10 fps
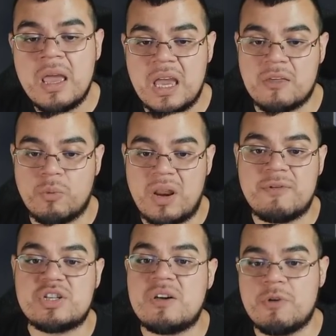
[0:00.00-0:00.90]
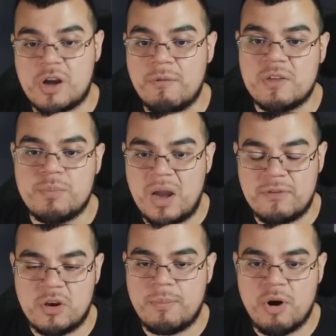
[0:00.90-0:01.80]
is whenever she recovers brave
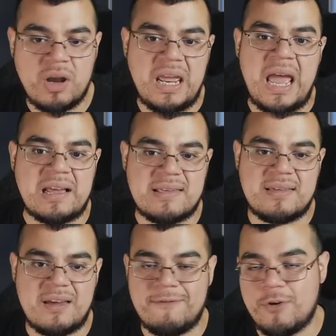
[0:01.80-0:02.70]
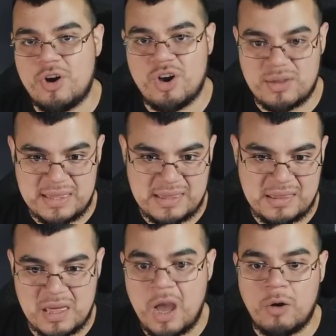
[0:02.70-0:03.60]
to the party except for
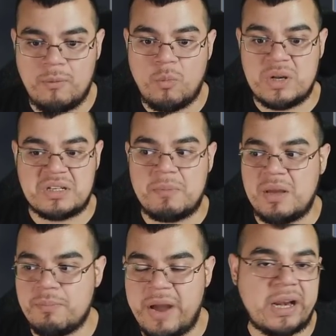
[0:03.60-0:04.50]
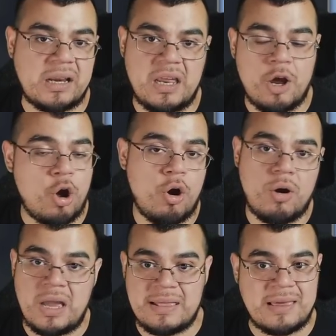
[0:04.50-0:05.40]
herself, which, I mean, practically
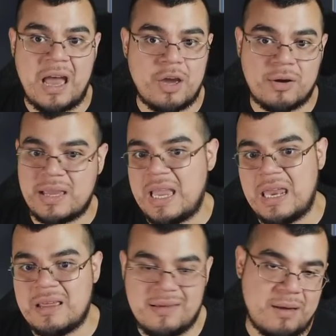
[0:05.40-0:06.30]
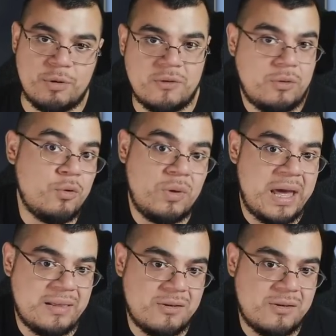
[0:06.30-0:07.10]
her entire kit is able to do that.